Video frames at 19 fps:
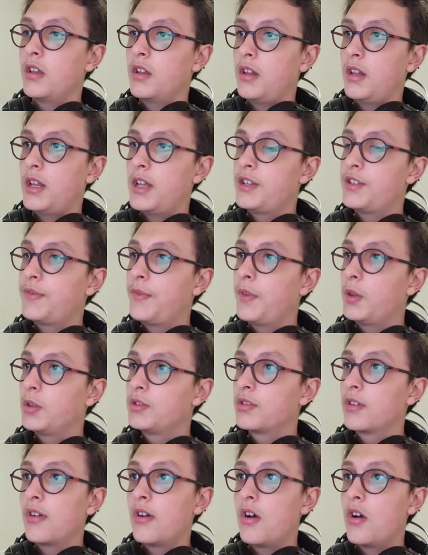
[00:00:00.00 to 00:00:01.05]
let's
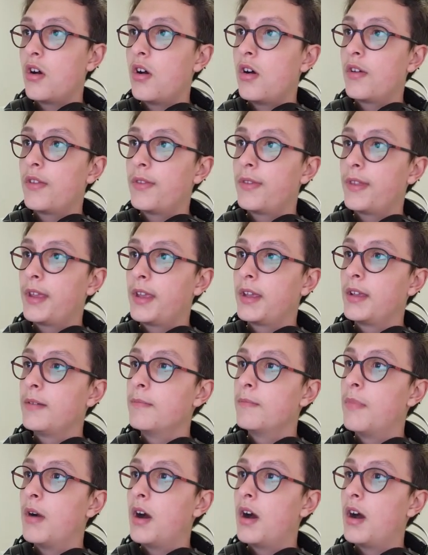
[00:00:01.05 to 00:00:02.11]
filter our thing
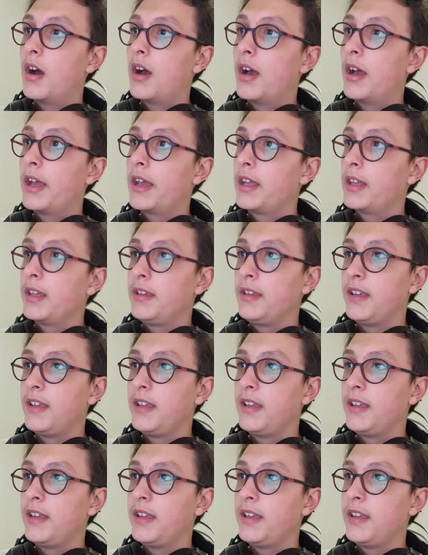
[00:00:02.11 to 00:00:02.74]
by